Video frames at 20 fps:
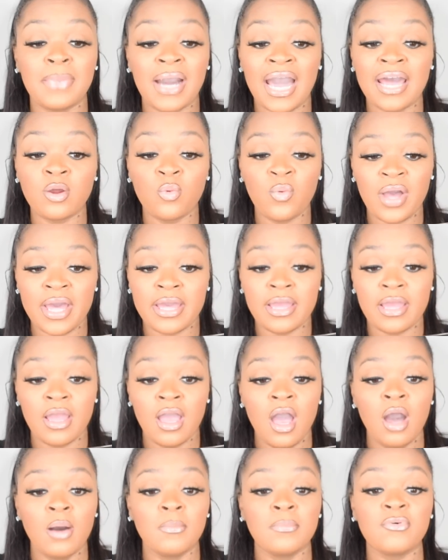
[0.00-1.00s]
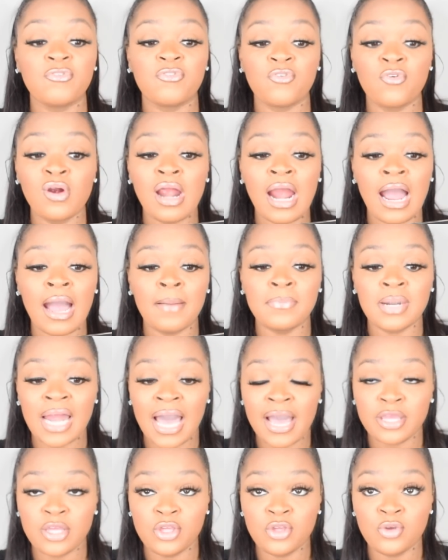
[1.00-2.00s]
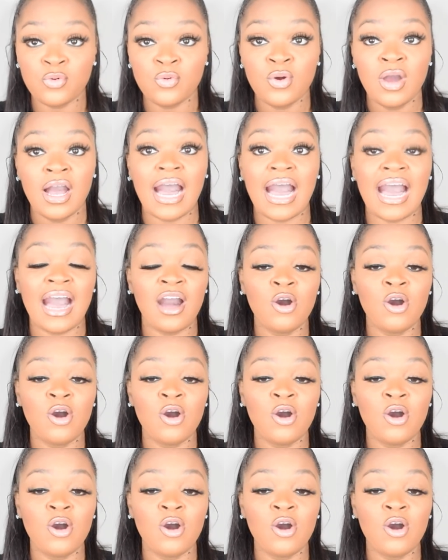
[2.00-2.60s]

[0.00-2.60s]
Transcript: by the way, before I block you, I